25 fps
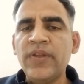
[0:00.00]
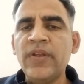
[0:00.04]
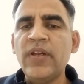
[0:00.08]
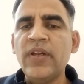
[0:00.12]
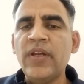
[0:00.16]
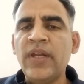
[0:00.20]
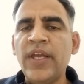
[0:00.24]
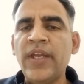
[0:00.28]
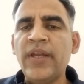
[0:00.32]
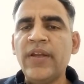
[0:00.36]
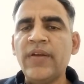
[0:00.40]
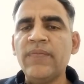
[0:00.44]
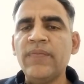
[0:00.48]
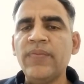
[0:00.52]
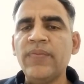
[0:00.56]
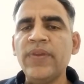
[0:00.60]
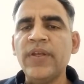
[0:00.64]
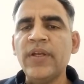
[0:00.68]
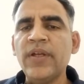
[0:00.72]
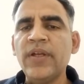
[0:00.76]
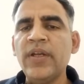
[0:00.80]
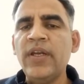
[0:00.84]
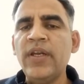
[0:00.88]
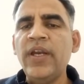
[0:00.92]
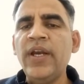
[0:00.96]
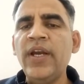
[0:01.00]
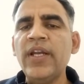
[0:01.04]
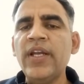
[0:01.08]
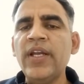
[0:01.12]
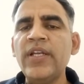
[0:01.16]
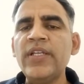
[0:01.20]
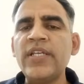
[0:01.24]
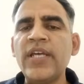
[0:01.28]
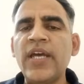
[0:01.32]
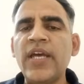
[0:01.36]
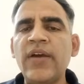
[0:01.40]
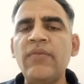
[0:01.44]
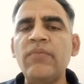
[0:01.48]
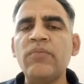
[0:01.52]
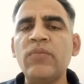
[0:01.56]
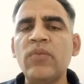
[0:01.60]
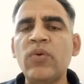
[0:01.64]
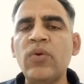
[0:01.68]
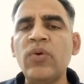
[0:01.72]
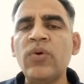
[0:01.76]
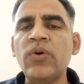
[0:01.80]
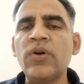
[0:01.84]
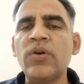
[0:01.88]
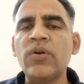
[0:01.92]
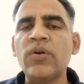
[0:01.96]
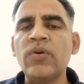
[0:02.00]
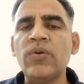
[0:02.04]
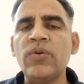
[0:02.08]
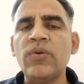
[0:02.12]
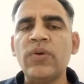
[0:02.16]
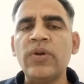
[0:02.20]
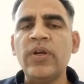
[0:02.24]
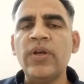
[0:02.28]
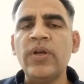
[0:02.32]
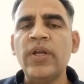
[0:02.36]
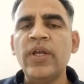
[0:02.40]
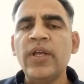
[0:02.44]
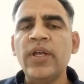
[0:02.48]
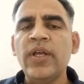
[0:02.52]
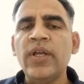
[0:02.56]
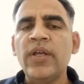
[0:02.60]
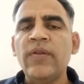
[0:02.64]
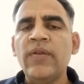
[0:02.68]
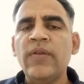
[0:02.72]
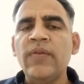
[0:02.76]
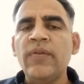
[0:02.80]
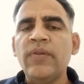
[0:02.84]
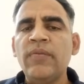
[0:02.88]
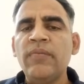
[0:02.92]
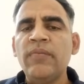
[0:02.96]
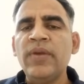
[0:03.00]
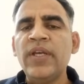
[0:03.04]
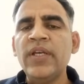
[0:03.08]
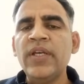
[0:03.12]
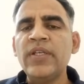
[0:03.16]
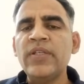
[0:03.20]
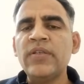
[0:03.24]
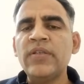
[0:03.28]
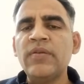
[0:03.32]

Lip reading: like leaders, have more role, because